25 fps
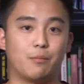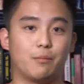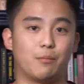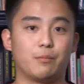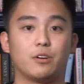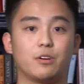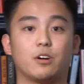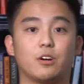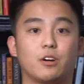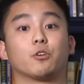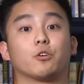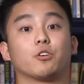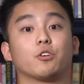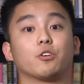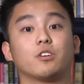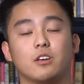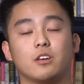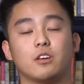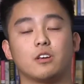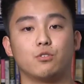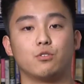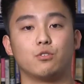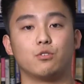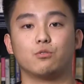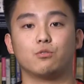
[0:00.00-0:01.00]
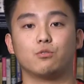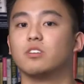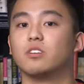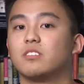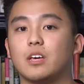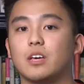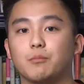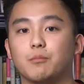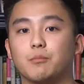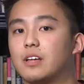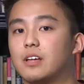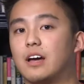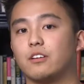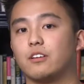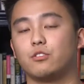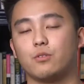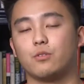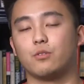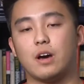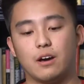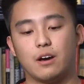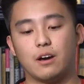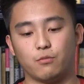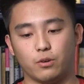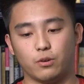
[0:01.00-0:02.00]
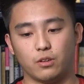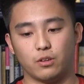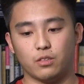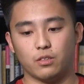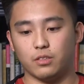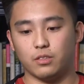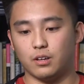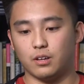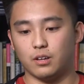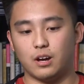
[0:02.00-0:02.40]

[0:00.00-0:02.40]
Here, we're going to give you the same status you have with